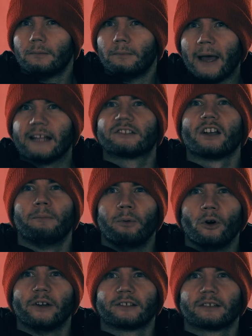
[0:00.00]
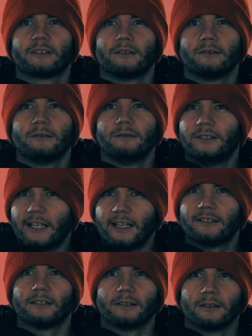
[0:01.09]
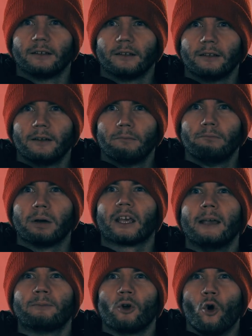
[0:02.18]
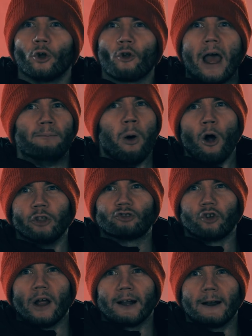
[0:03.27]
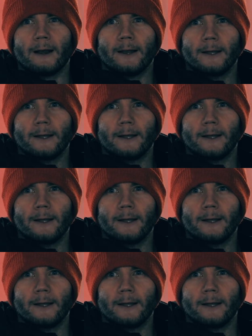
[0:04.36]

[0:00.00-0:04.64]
Pet Shop Boys. Decent. But keep going, right? Pull the trigger.